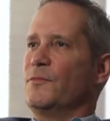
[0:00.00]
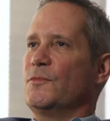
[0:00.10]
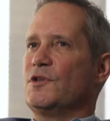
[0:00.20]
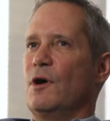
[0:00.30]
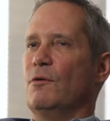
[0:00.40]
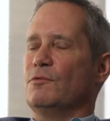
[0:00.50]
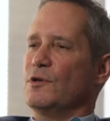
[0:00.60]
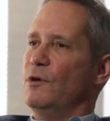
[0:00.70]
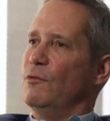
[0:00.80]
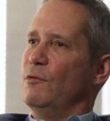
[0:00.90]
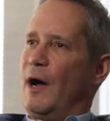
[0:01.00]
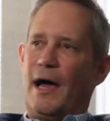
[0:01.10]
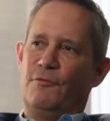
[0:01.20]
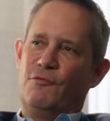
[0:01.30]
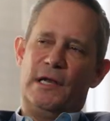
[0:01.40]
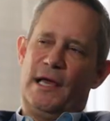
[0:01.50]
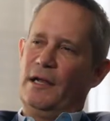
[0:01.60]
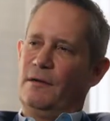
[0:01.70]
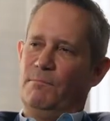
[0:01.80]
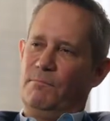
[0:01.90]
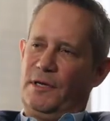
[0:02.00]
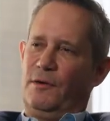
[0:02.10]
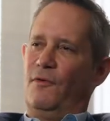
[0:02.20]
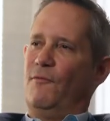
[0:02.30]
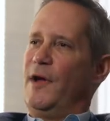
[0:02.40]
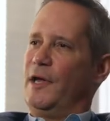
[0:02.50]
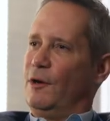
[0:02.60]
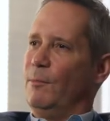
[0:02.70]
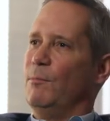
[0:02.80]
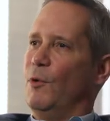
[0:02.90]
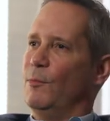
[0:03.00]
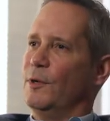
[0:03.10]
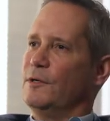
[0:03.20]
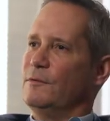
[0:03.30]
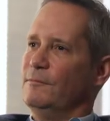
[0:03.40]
So, so I really had a bit of a wake-up moment.